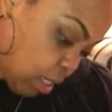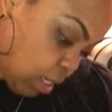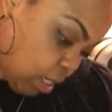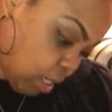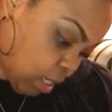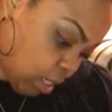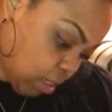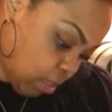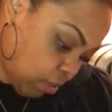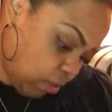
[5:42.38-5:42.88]

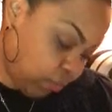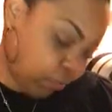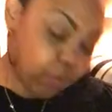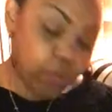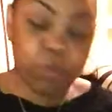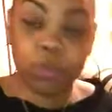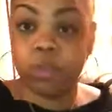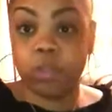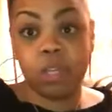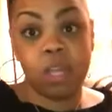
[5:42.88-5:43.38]
And
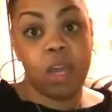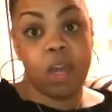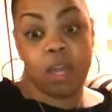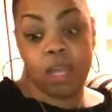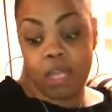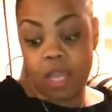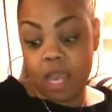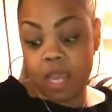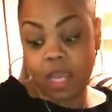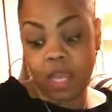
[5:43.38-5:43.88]
for real,
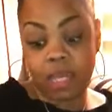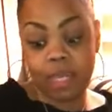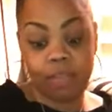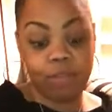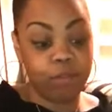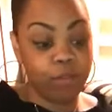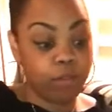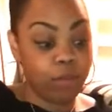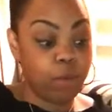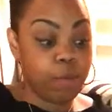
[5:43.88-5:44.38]
y'all, I can't
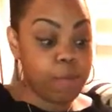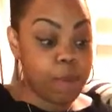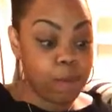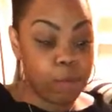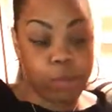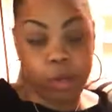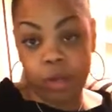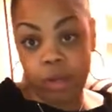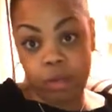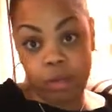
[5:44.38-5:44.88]
even
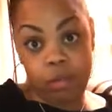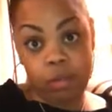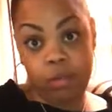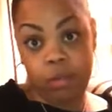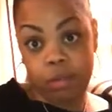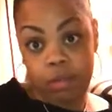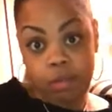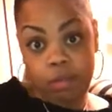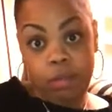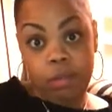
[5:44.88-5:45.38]
remember
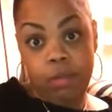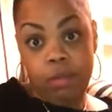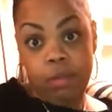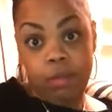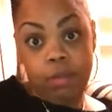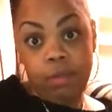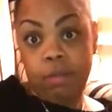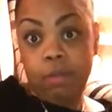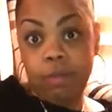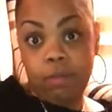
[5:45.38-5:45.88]

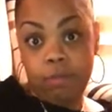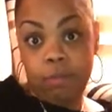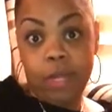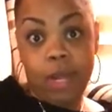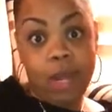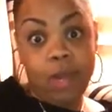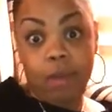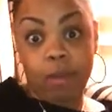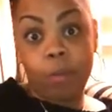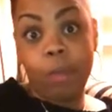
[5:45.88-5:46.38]
what
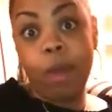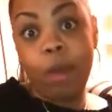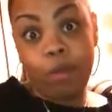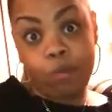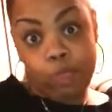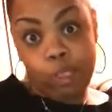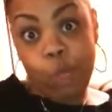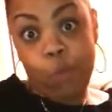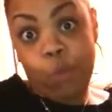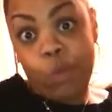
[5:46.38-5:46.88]
I done bought.
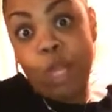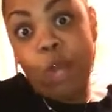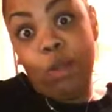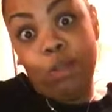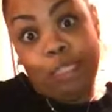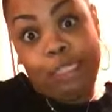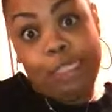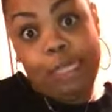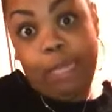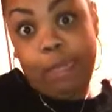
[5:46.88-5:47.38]
So we're
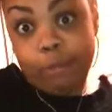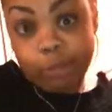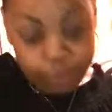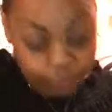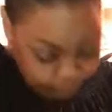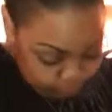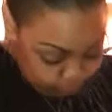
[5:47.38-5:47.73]
gonna see.